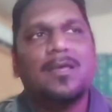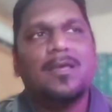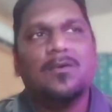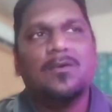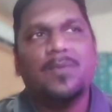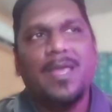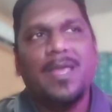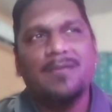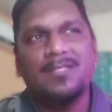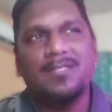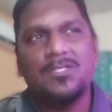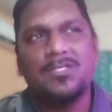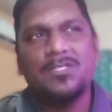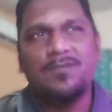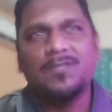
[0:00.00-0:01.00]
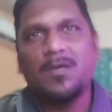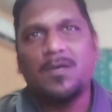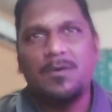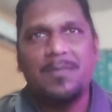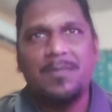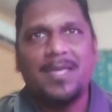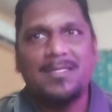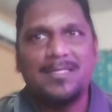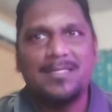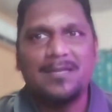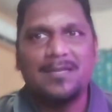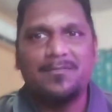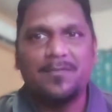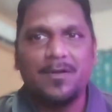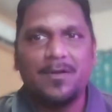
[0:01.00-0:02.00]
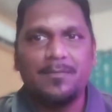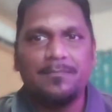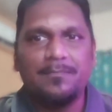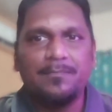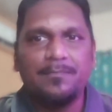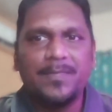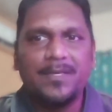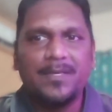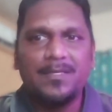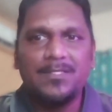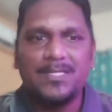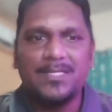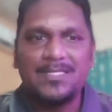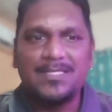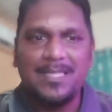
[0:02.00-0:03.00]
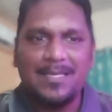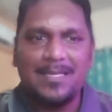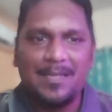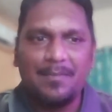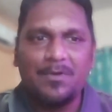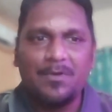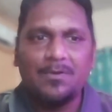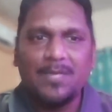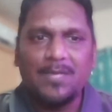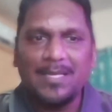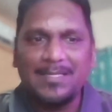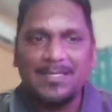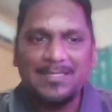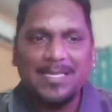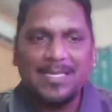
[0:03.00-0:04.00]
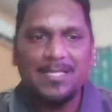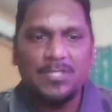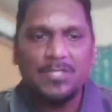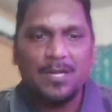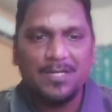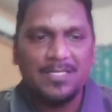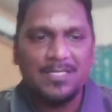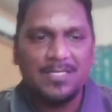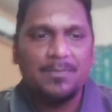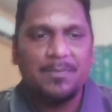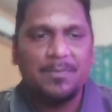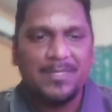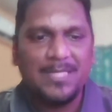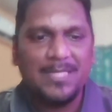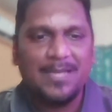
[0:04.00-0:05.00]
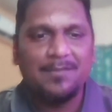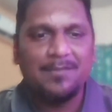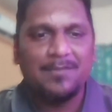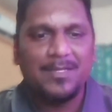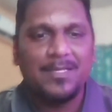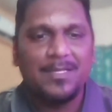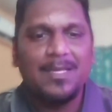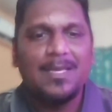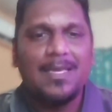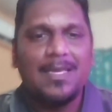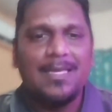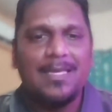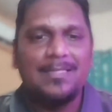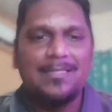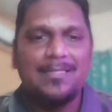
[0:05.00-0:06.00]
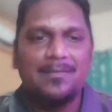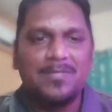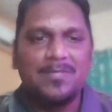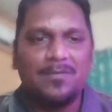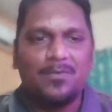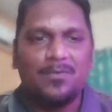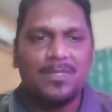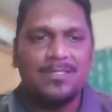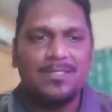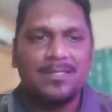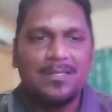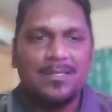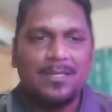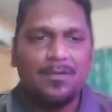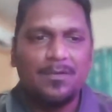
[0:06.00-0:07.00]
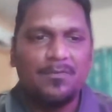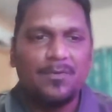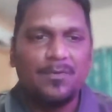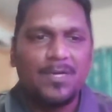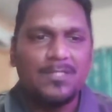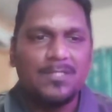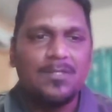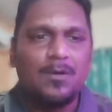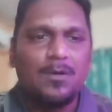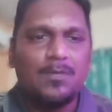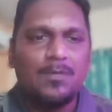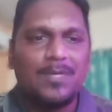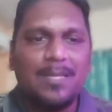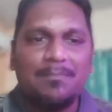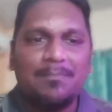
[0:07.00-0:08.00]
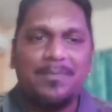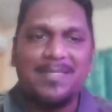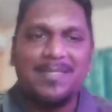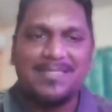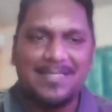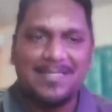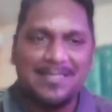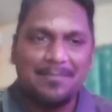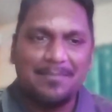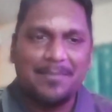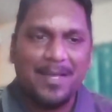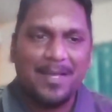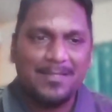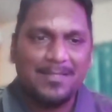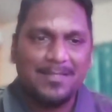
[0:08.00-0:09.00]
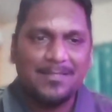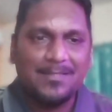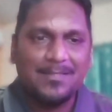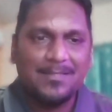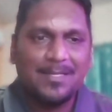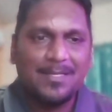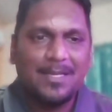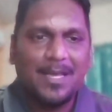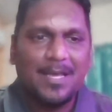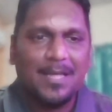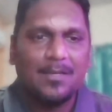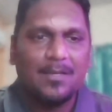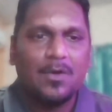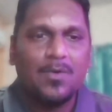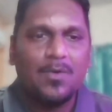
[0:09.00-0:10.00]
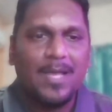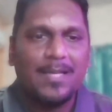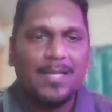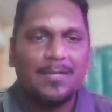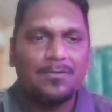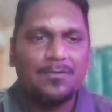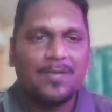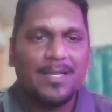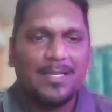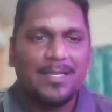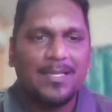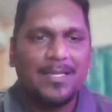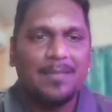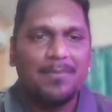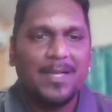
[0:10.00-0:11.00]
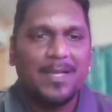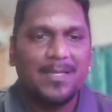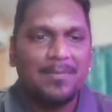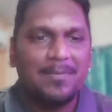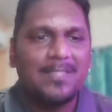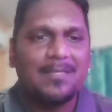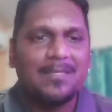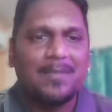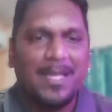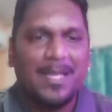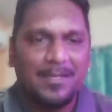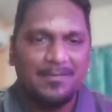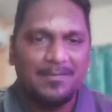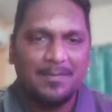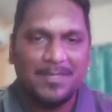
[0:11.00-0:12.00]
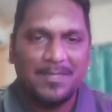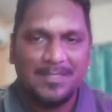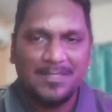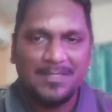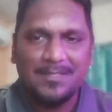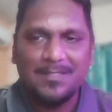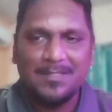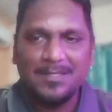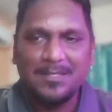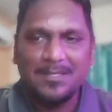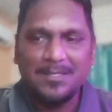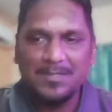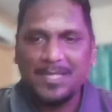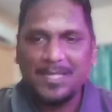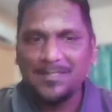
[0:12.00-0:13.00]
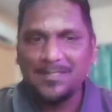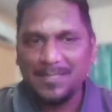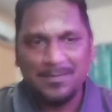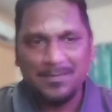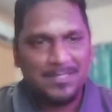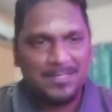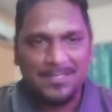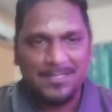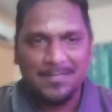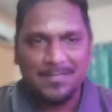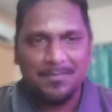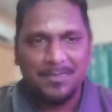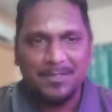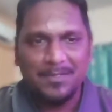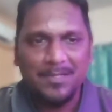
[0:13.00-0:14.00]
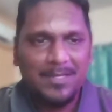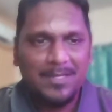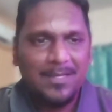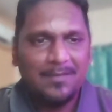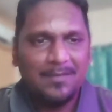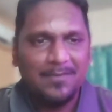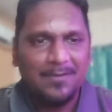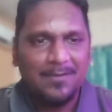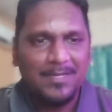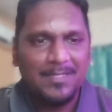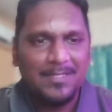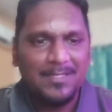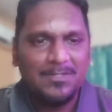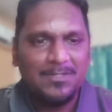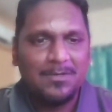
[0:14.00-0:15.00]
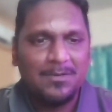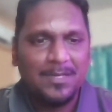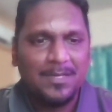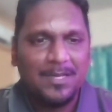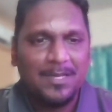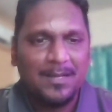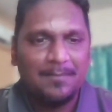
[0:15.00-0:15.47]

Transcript: we have to shift our mindset from just thinking about, okay, this is the HR, this is the people side of it, in terms of what, focus now on what the business impact is and how can it really impact the bottom line of the business. So that was just a simple, very easy story